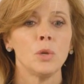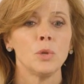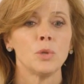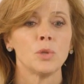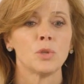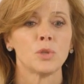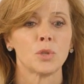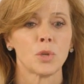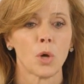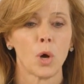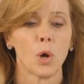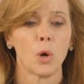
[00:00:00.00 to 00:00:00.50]

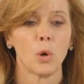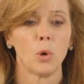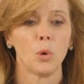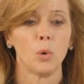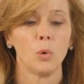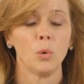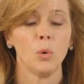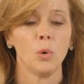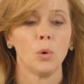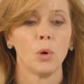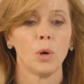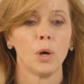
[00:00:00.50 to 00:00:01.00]

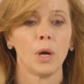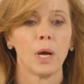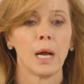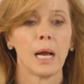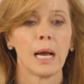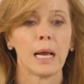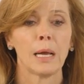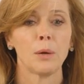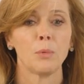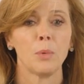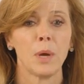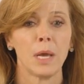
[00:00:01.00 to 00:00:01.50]
So
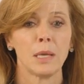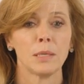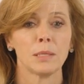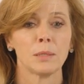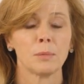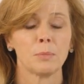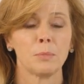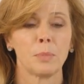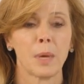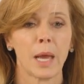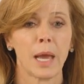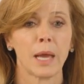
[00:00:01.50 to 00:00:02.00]
I
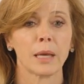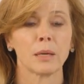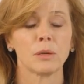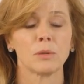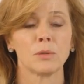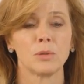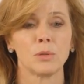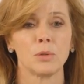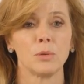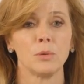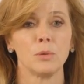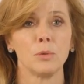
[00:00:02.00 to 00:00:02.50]
went
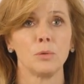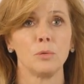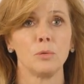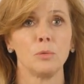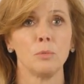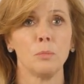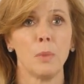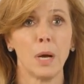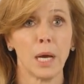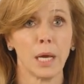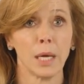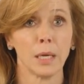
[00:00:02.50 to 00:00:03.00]
back to
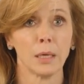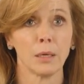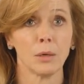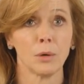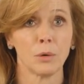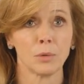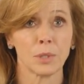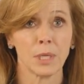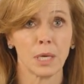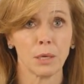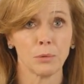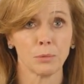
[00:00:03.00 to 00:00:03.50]
my
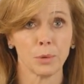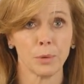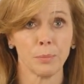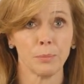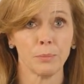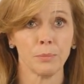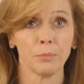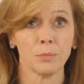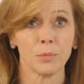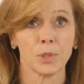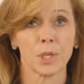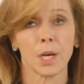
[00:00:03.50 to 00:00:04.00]
hotel
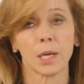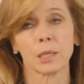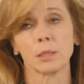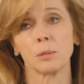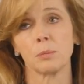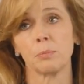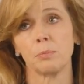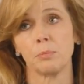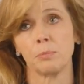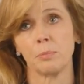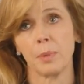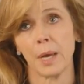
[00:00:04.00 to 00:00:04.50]
room,
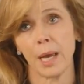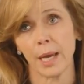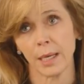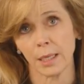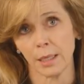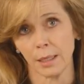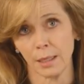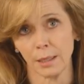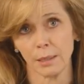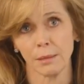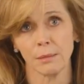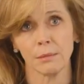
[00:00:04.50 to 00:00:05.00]
checked
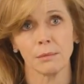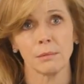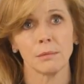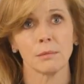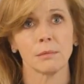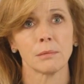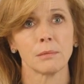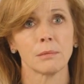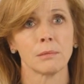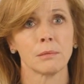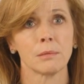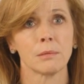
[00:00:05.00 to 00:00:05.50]
back in
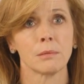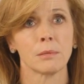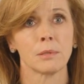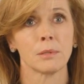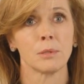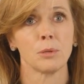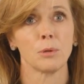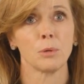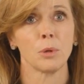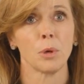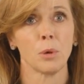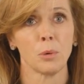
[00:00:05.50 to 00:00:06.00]

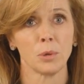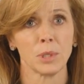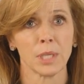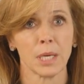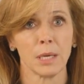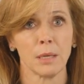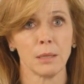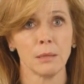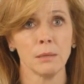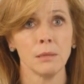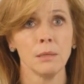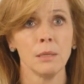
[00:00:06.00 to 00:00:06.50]
to the
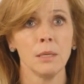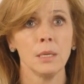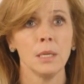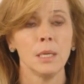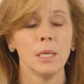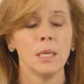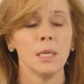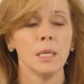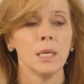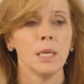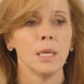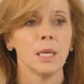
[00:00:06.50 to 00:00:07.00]
hotel,
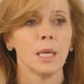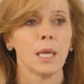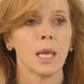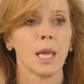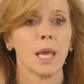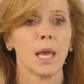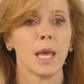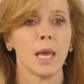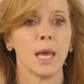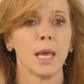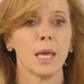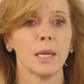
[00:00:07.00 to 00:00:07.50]

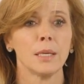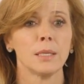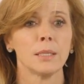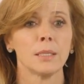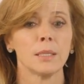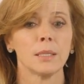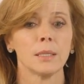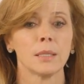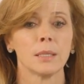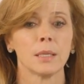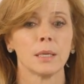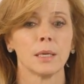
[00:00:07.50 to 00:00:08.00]

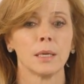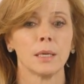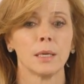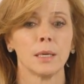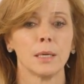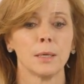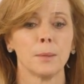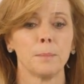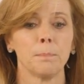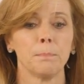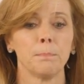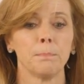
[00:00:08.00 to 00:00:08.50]
and
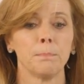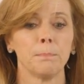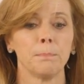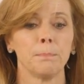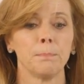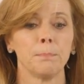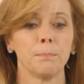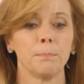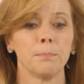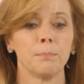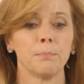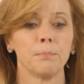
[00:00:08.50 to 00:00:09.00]

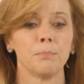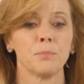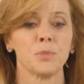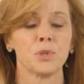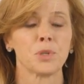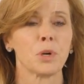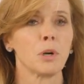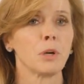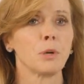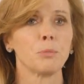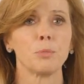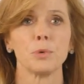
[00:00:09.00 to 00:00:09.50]

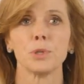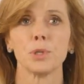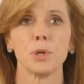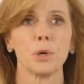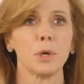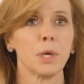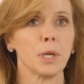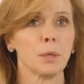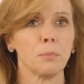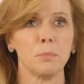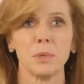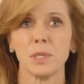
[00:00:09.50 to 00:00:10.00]
started
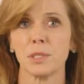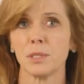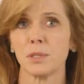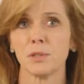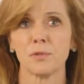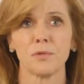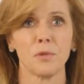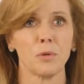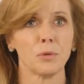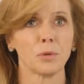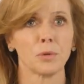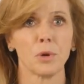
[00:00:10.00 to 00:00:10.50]
returning
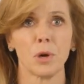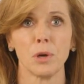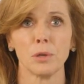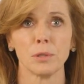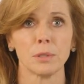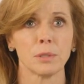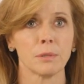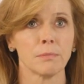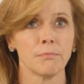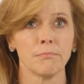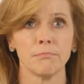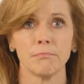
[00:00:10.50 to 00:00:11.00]
business phone
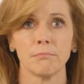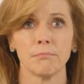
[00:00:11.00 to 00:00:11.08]
calls.